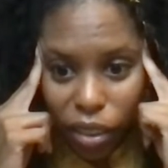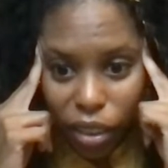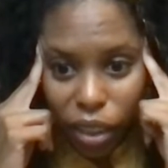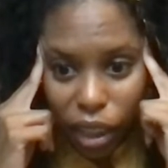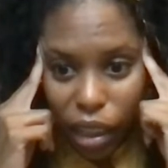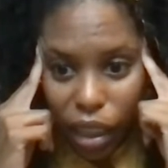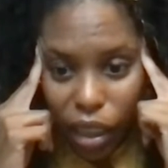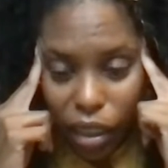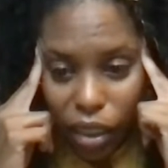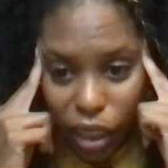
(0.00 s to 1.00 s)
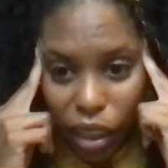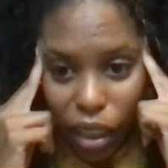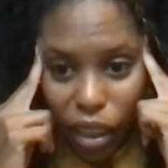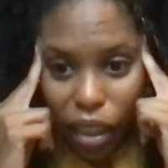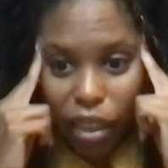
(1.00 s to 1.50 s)
yeah,
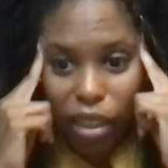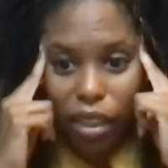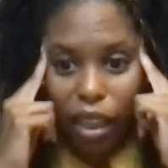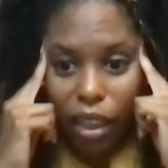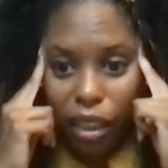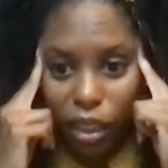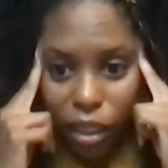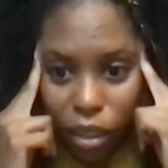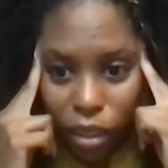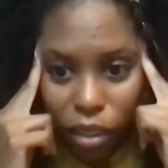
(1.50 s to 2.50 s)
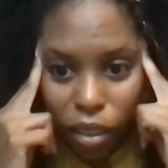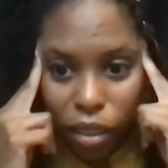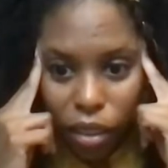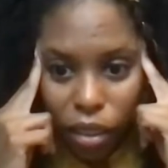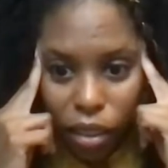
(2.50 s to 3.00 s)
exactly.
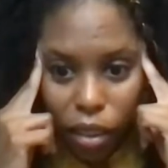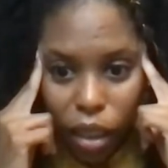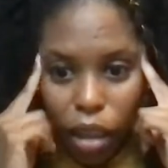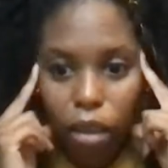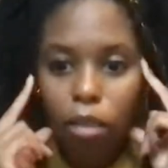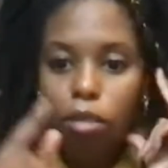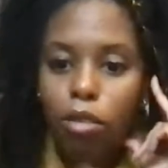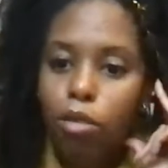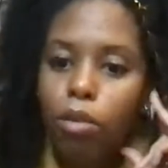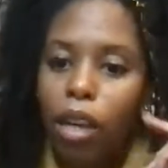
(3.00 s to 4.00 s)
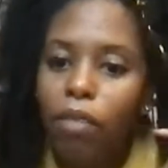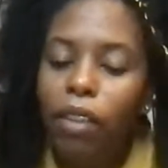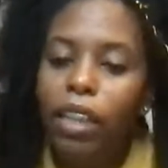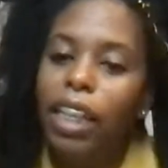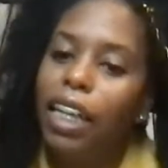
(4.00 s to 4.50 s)
Oh, Juan
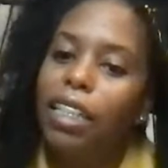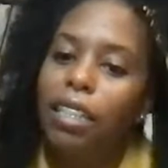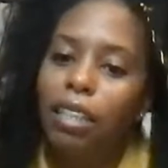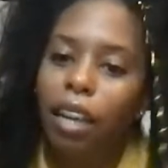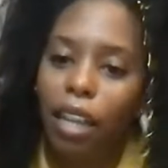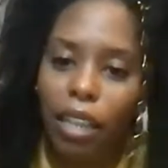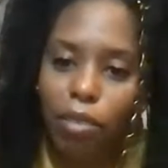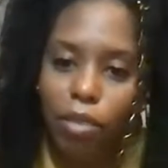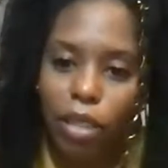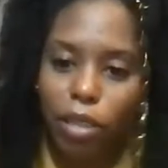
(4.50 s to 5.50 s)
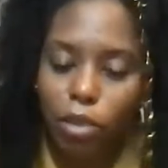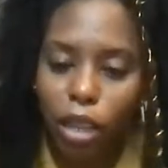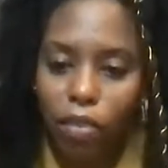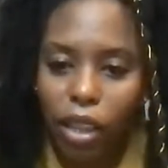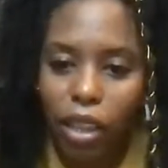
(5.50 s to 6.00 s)
Valdez. You know, I never went to
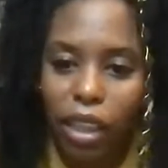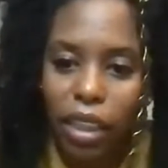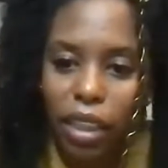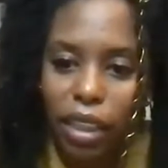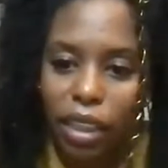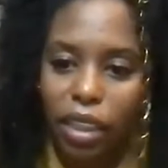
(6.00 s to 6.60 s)
Juan Valdez,